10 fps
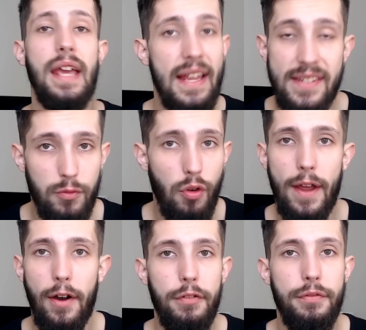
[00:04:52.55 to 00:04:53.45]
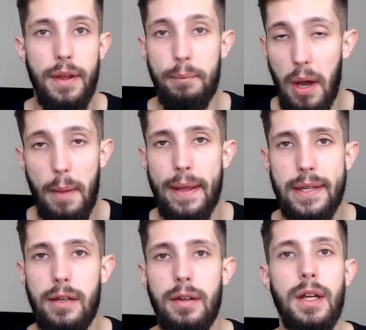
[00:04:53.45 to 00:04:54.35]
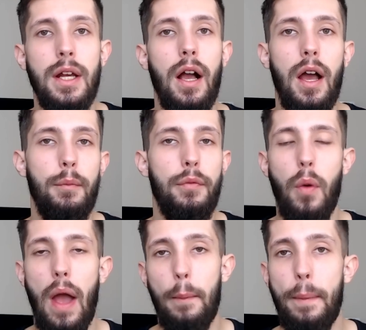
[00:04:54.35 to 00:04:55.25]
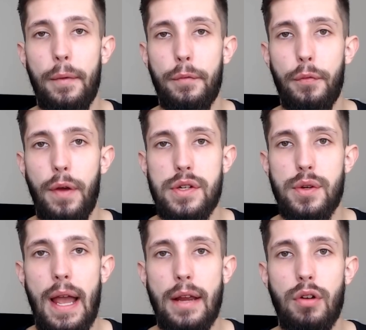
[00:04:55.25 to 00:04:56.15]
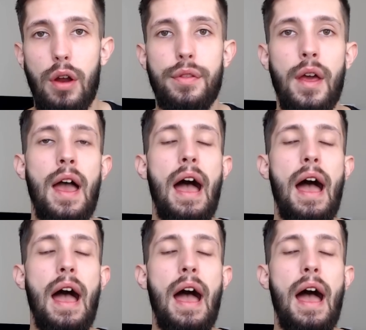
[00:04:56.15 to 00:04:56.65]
It's a write-off, in my opinion, for helping for facial hair growth.